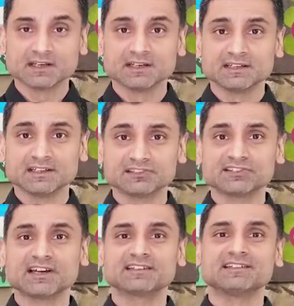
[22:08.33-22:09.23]
It's
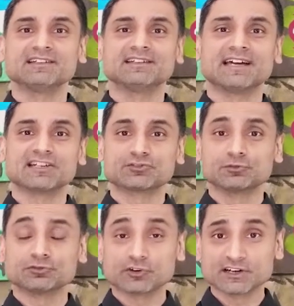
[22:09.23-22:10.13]
not an actual
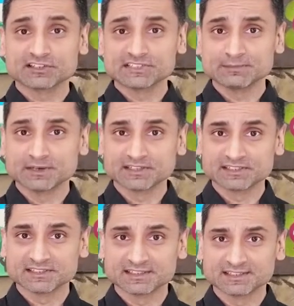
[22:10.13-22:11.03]
strategy, but
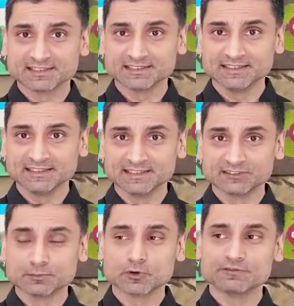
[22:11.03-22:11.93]
it's
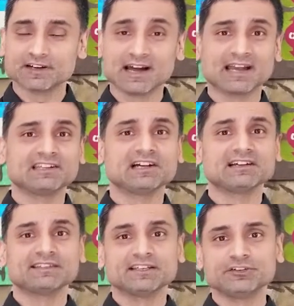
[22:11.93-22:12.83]
more of a guideline
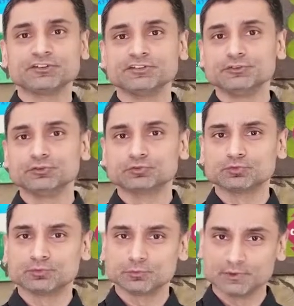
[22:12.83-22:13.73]
that you can use
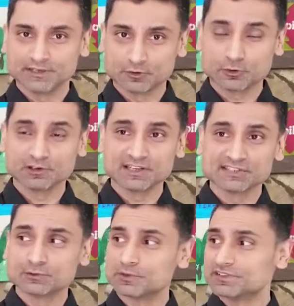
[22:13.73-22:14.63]
in correlation
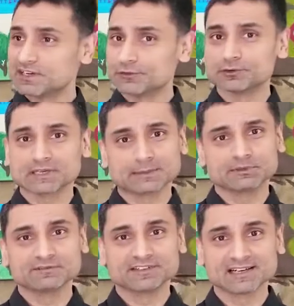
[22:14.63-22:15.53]
with the other types of
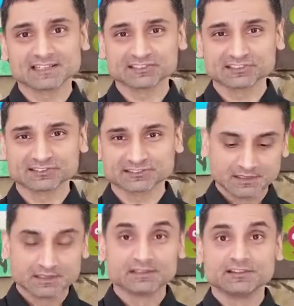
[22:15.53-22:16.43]
analysis.
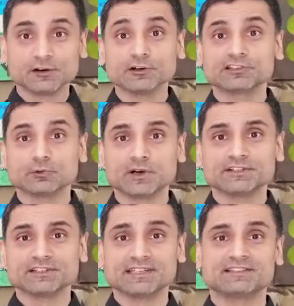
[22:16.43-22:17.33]
There is a way to
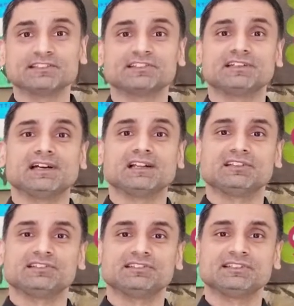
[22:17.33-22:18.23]
get this
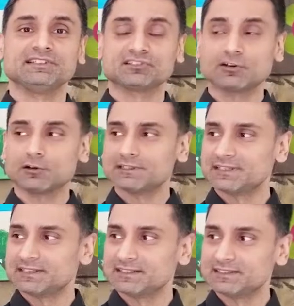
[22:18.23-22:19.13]
analysis. It's called
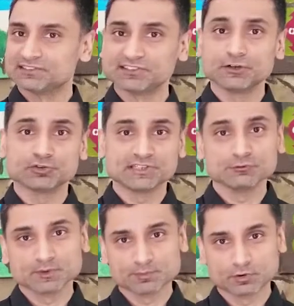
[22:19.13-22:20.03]
a COT
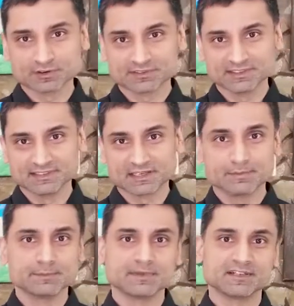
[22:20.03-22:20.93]
report, the
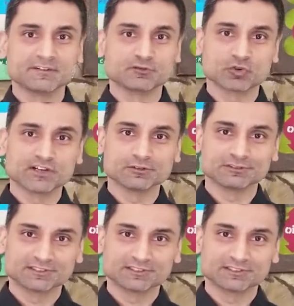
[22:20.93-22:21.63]
Commitment of Traders.